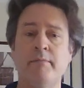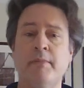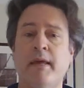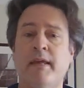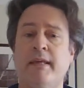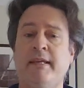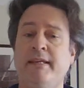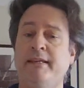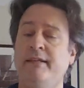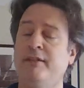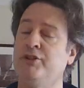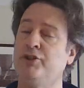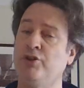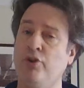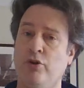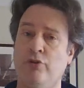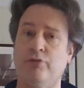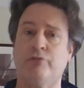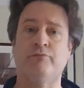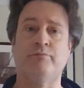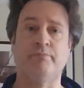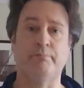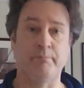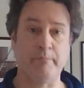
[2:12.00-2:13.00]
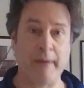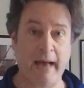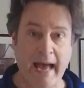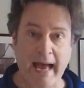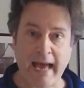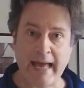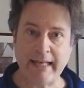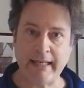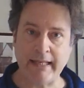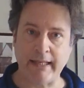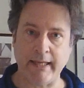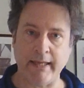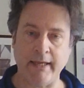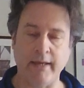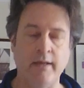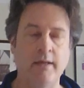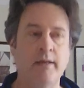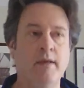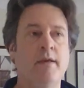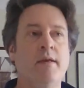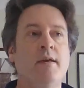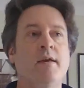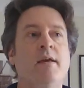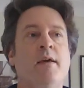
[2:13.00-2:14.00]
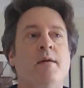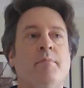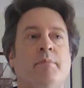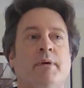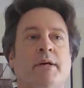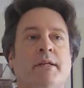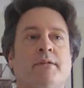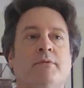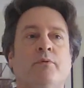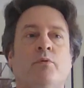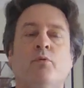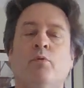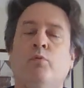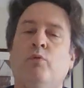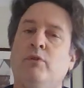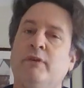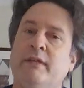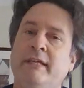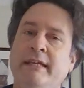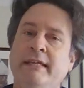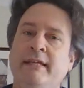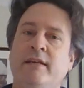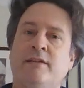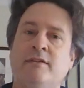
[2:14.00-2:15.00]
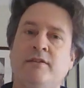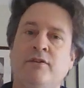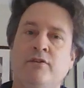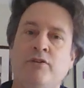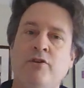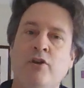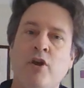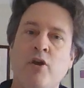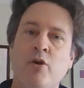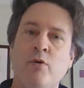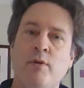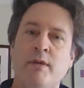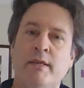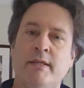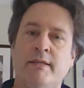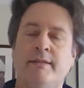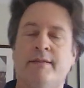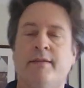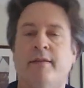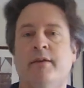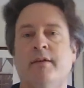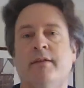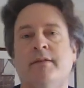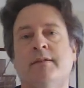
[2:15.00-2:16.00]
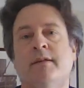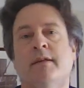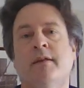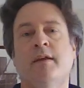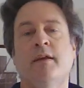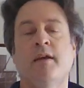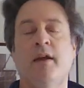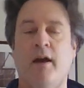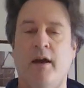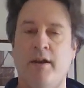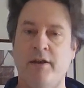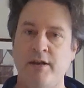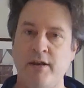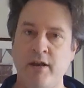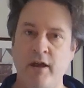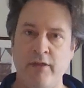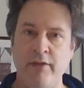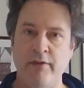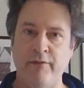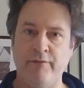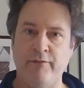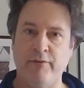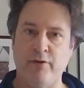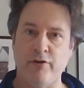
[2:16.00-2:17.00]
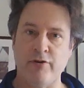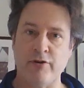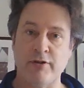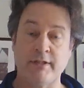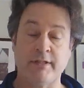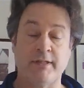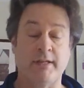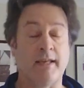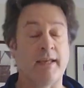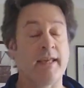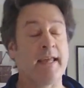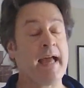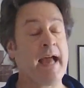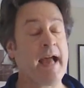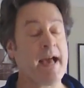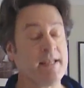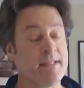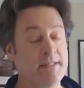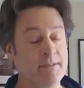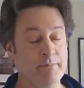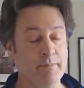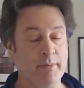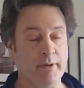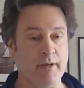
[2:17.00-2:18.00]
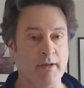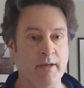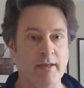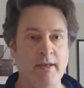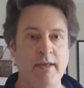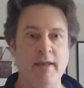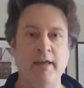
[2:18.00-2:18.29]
He's shot badly, but what he doesn't know is that another forester, Casper,